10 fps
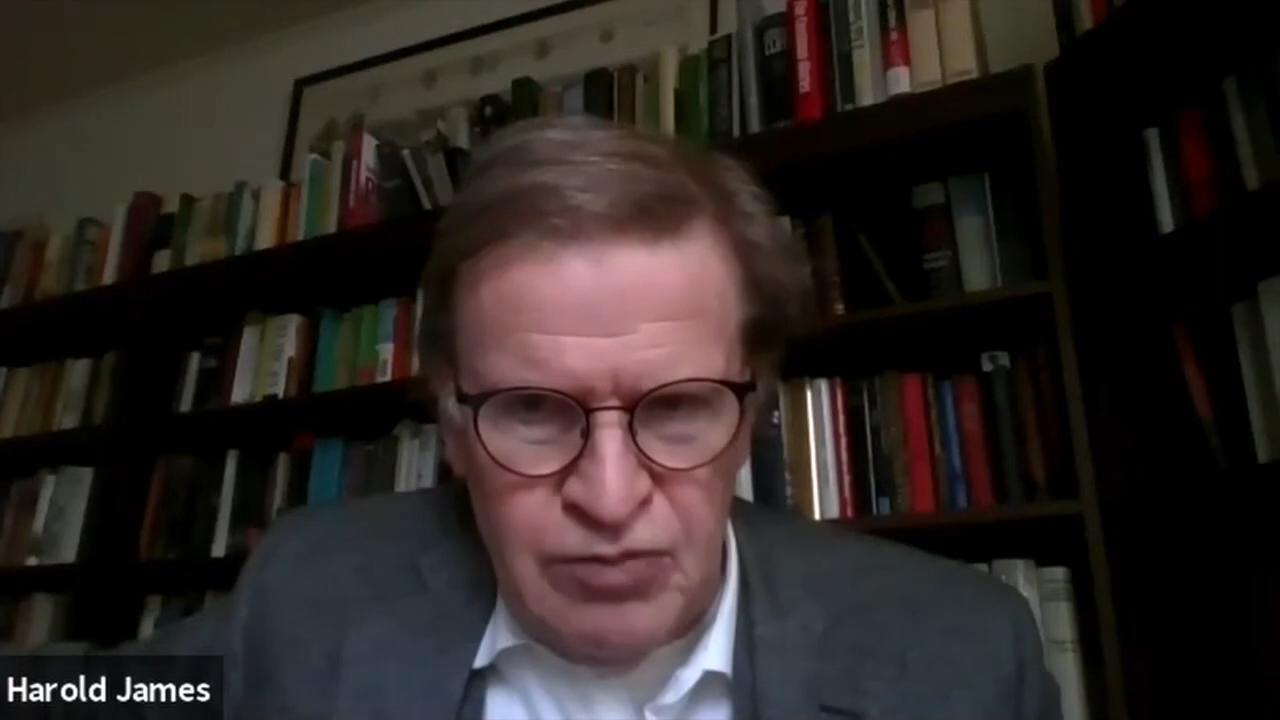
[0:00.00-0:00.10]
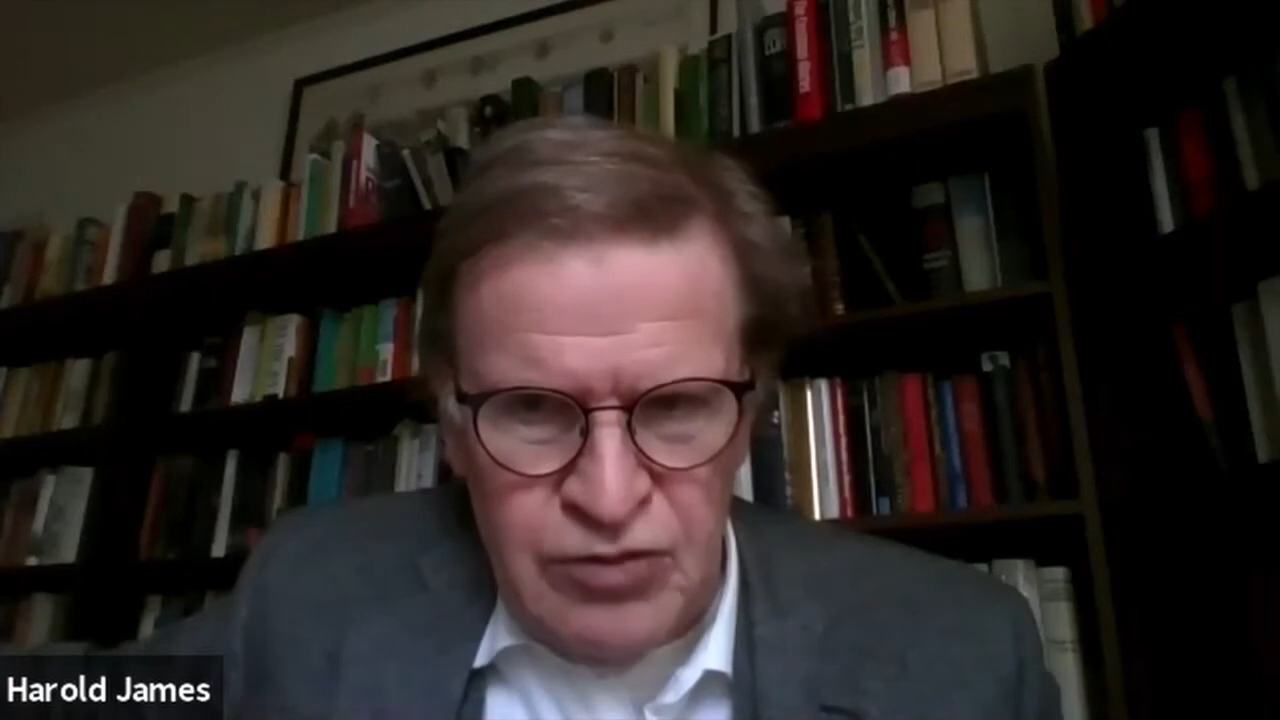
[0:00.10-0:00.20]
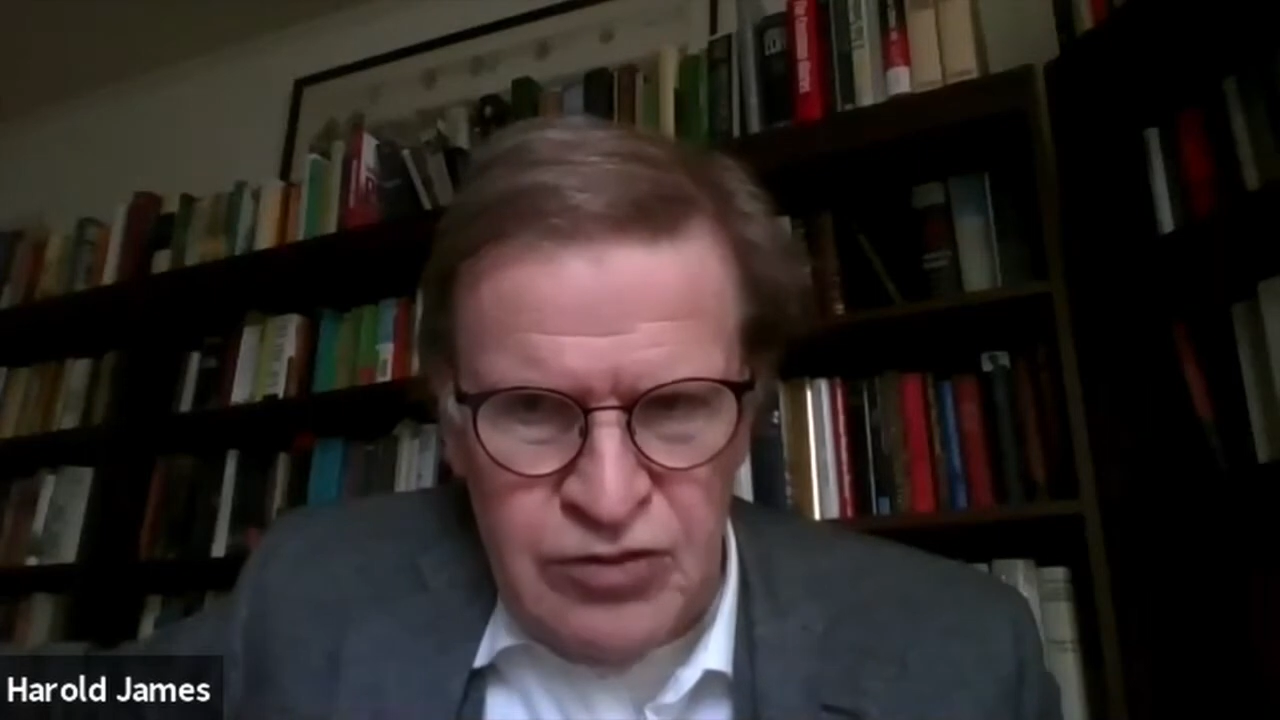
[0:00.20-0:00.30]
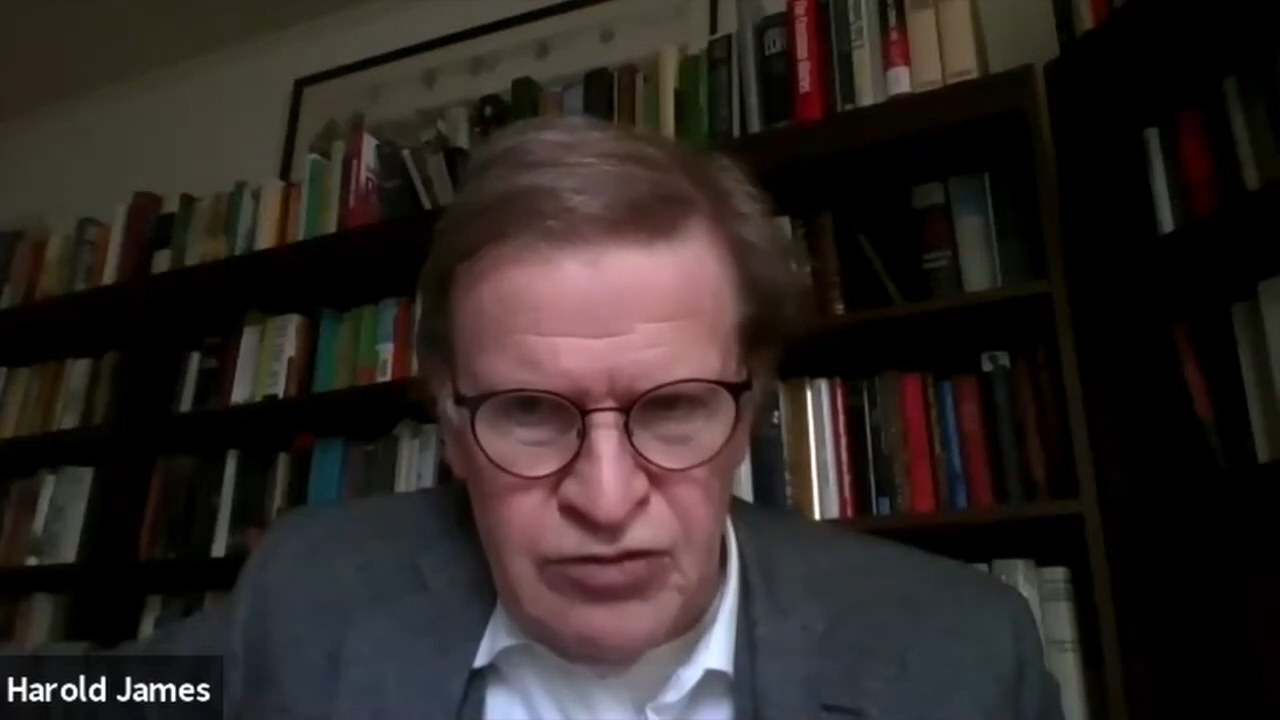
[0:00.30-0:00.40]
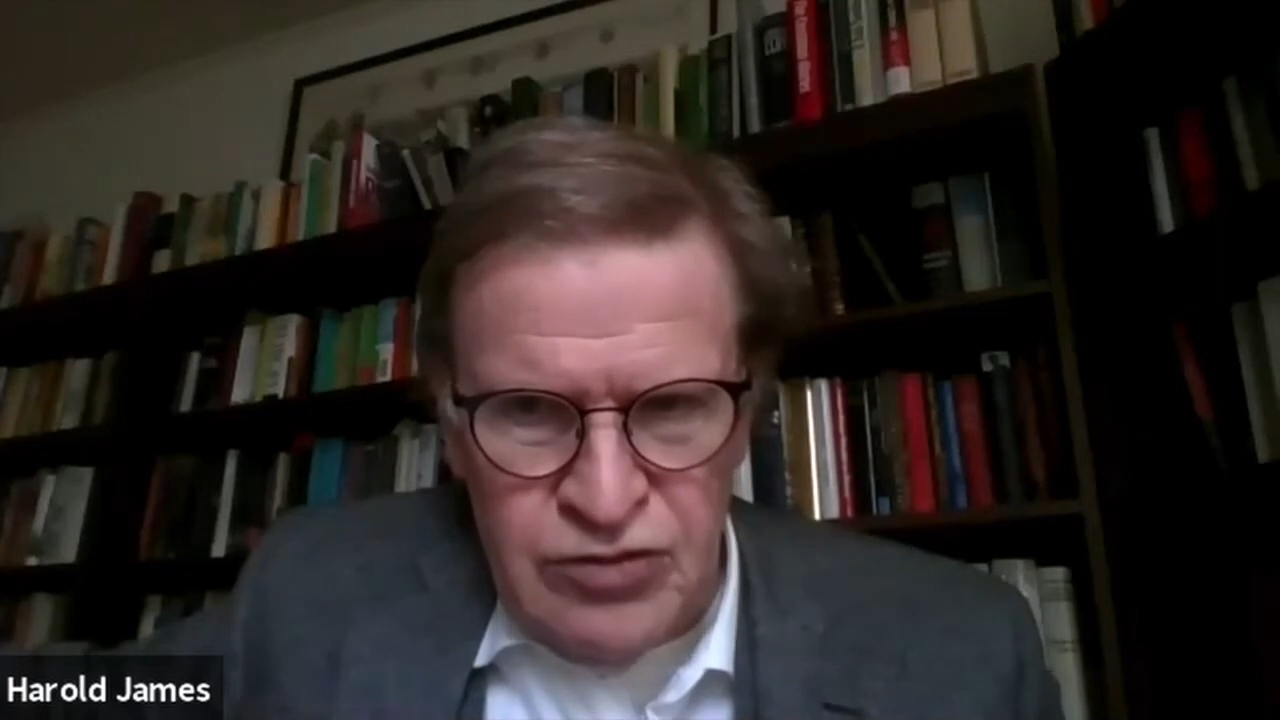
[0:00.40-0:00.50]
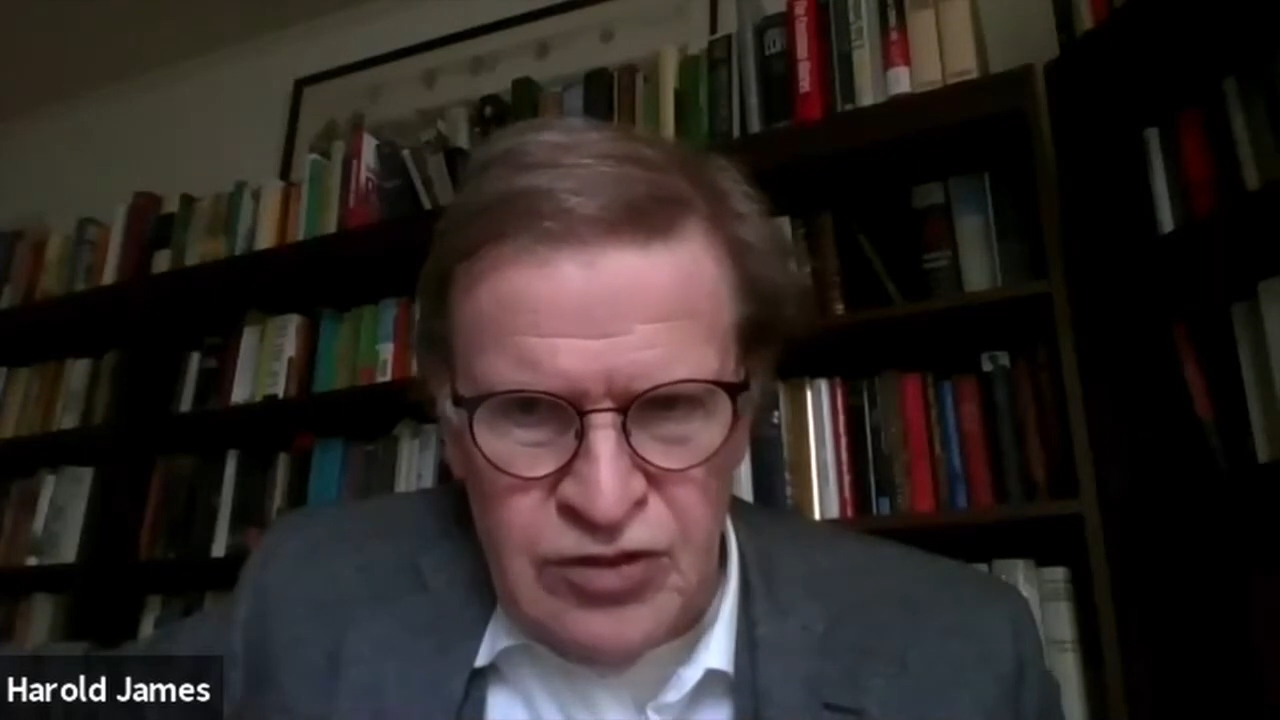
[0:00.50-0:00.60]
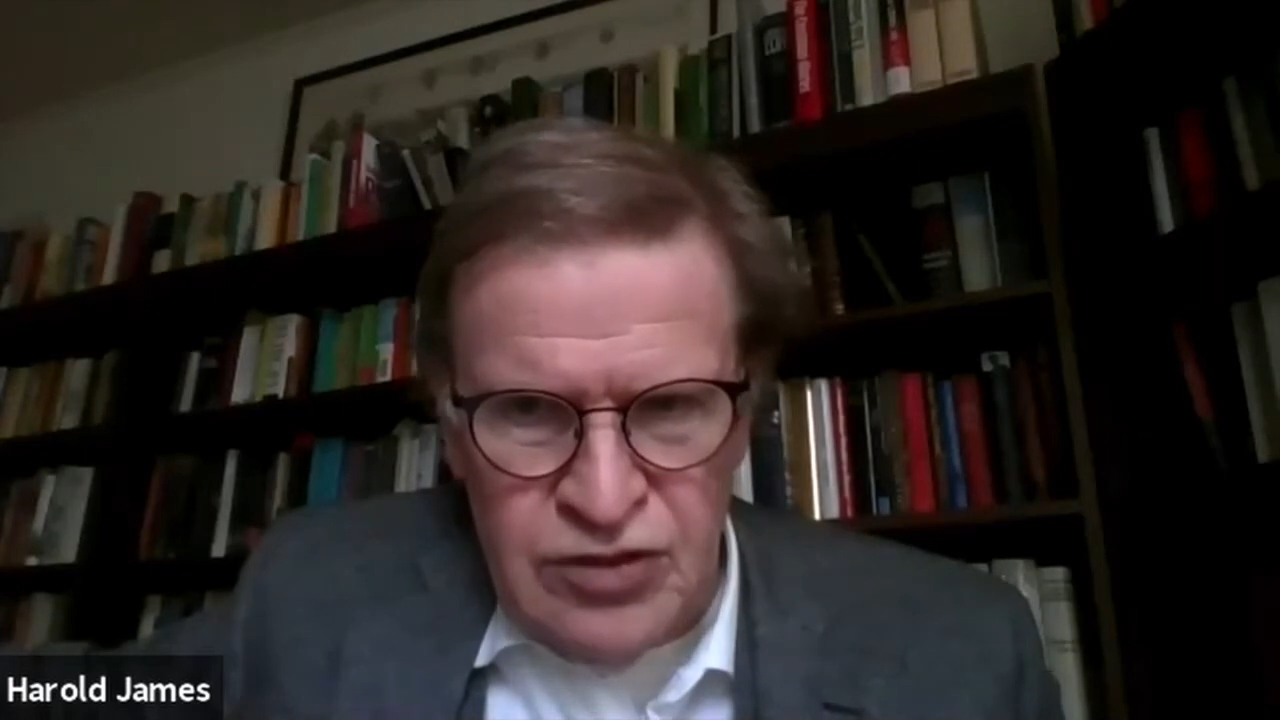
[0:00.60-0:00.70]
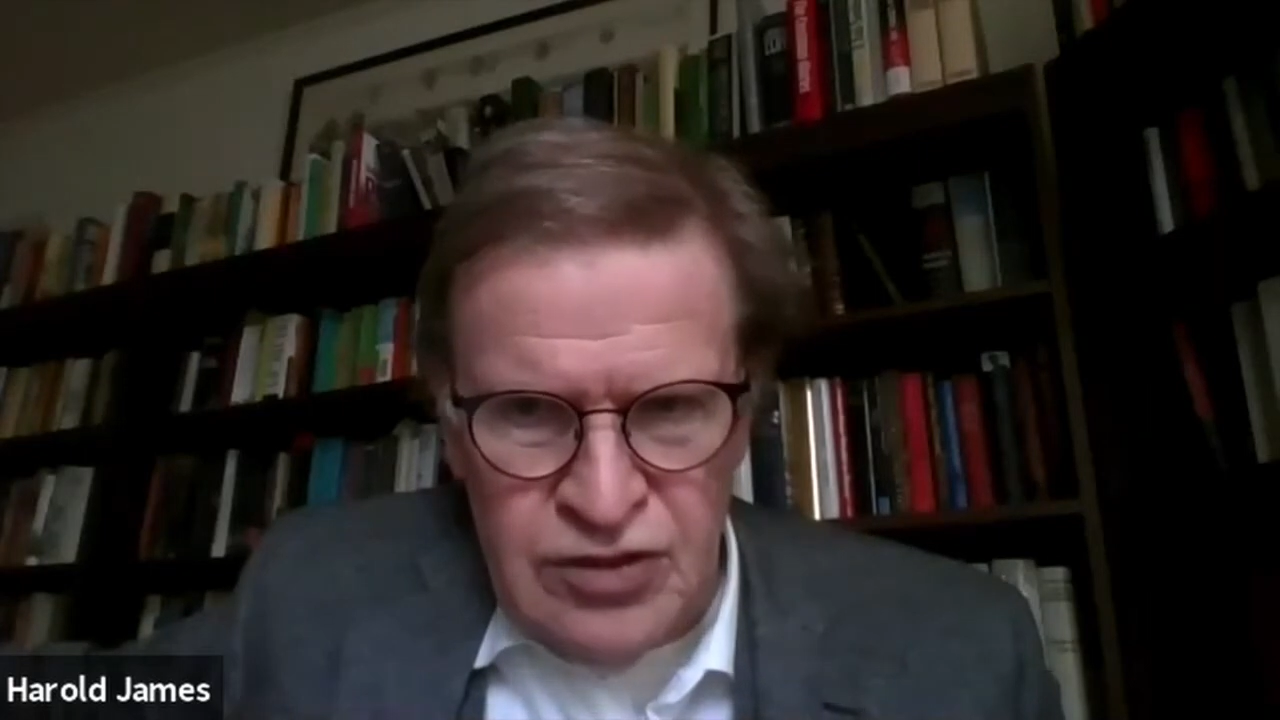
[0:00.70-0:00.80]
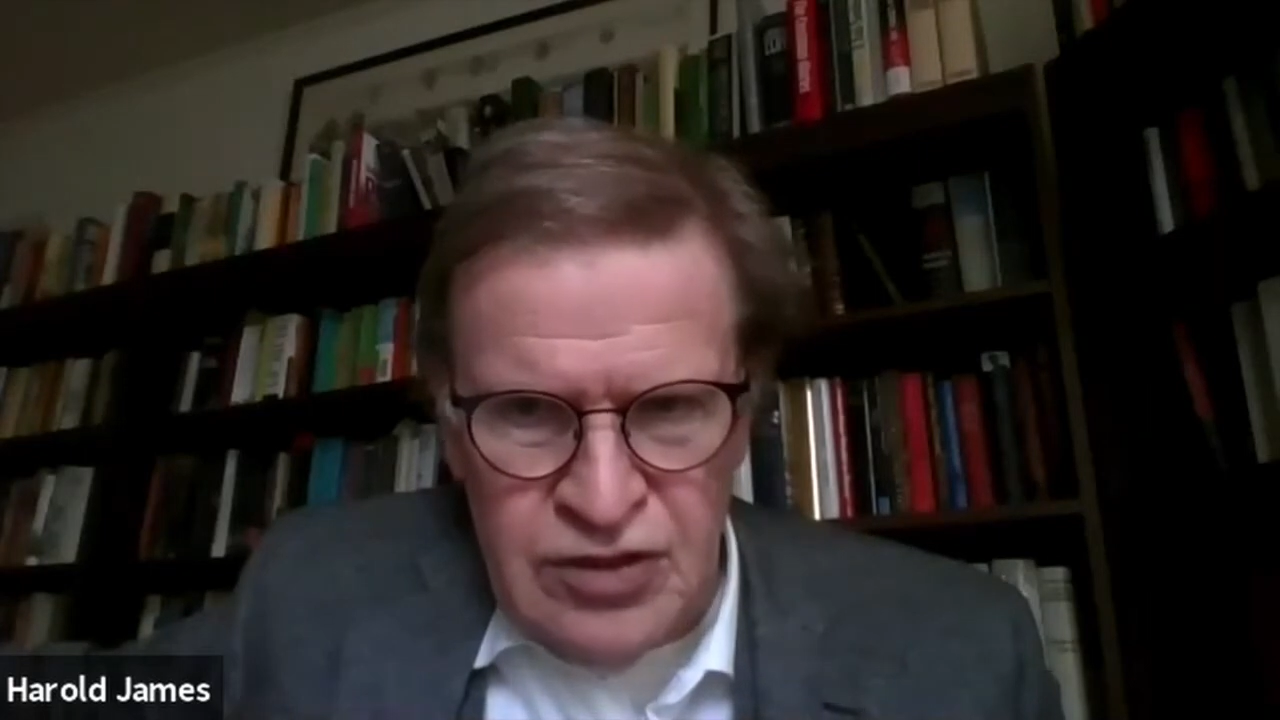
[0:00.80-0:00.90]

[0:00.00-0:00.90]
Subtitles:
produced a